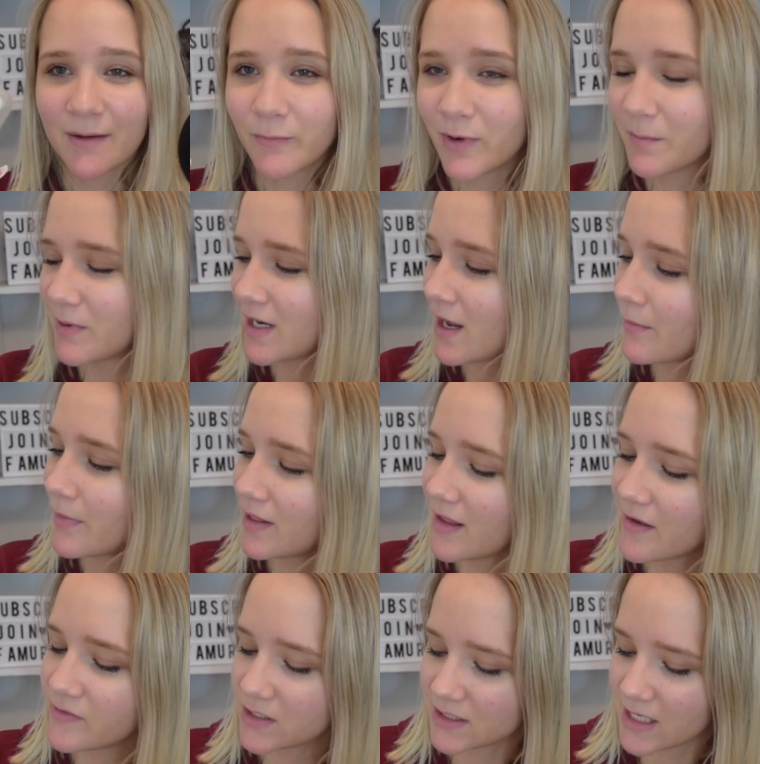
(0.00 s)
I'm whipping out my
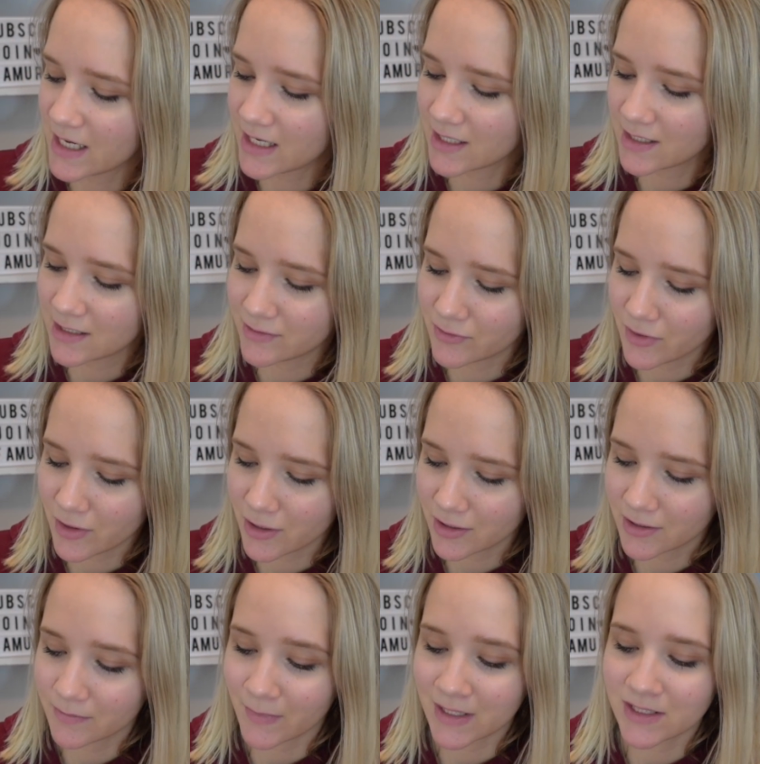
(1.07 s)
Loving Tan in
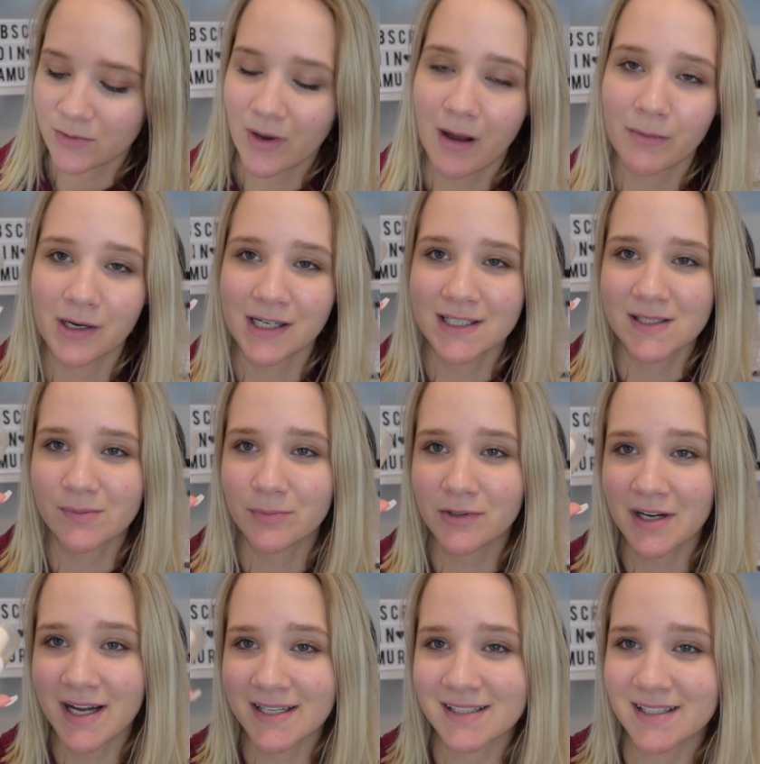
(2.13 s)
dark, my 2-hour
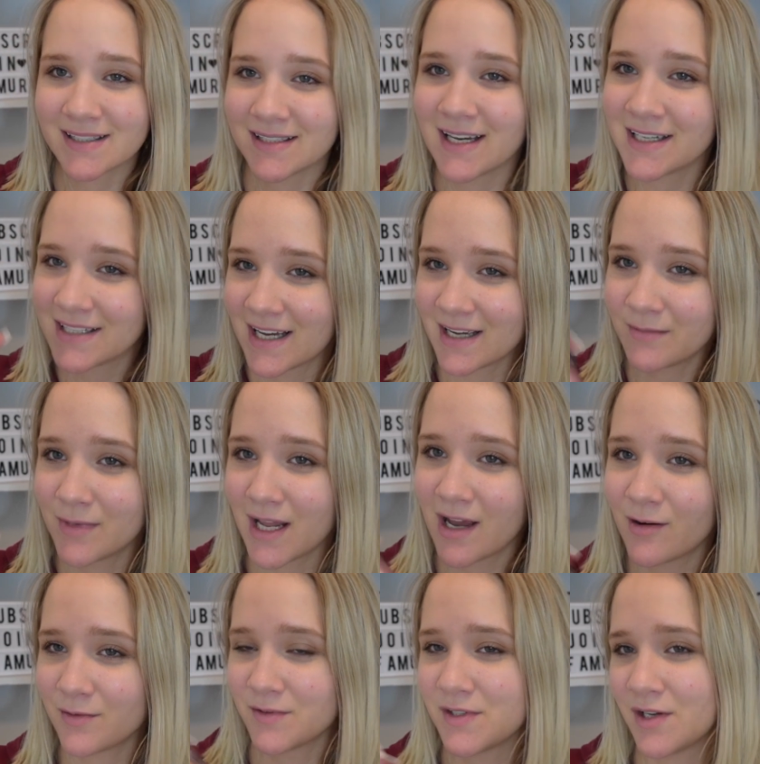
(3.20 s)
express. It's nighttime
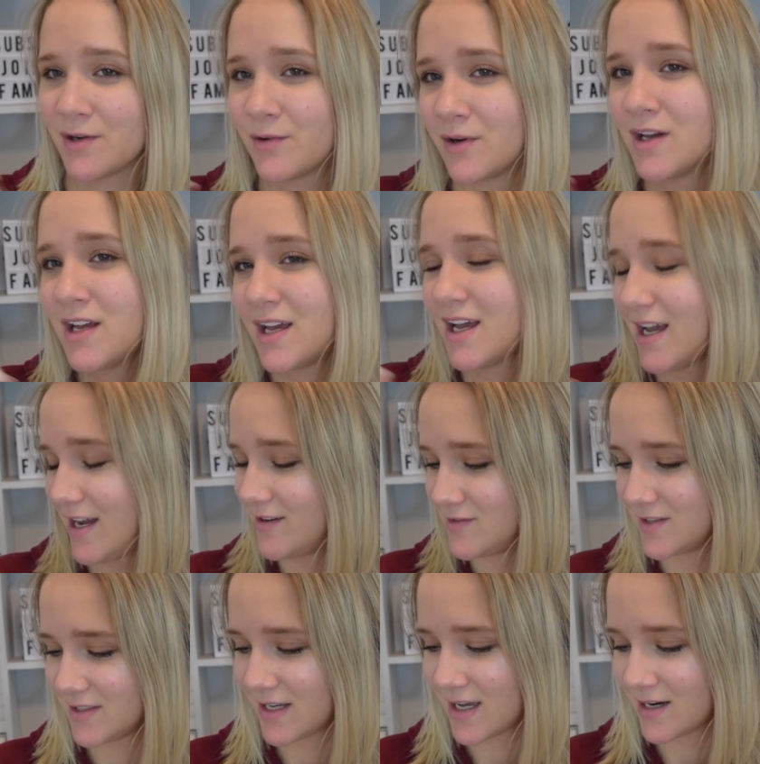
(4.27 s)
now, so I've
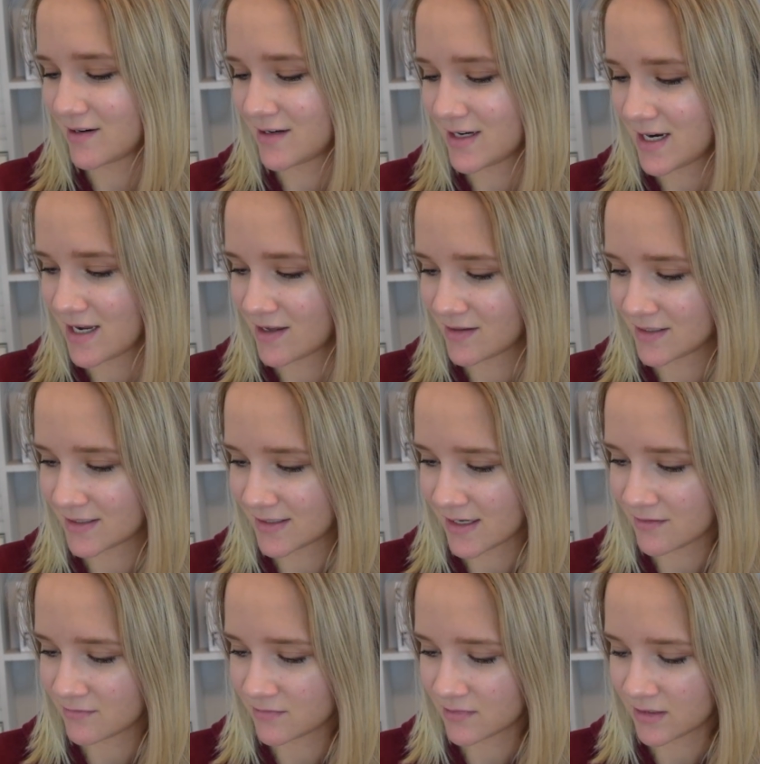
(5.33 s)
just gotta nail this
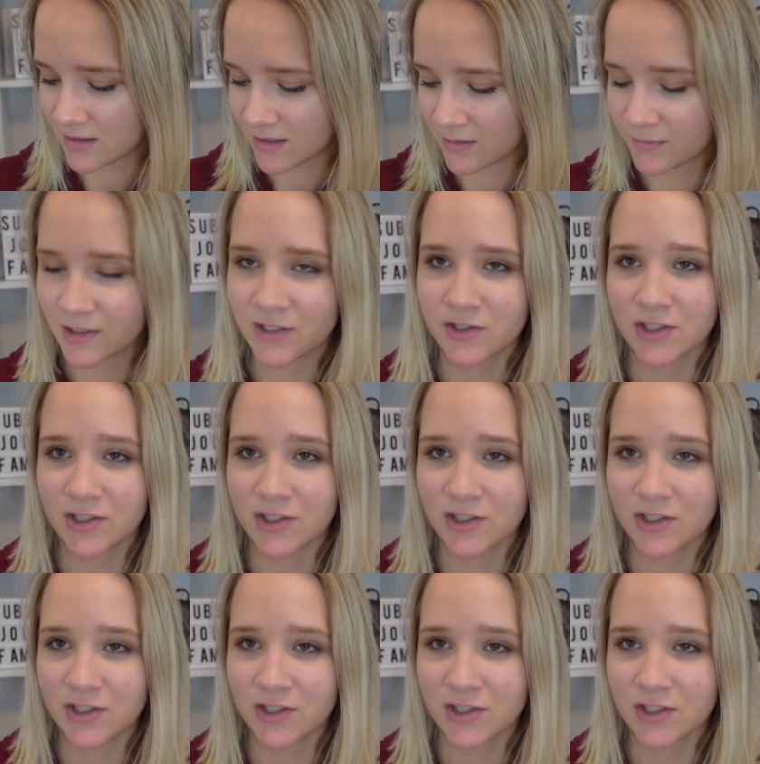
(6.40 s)
out and then I'm gonna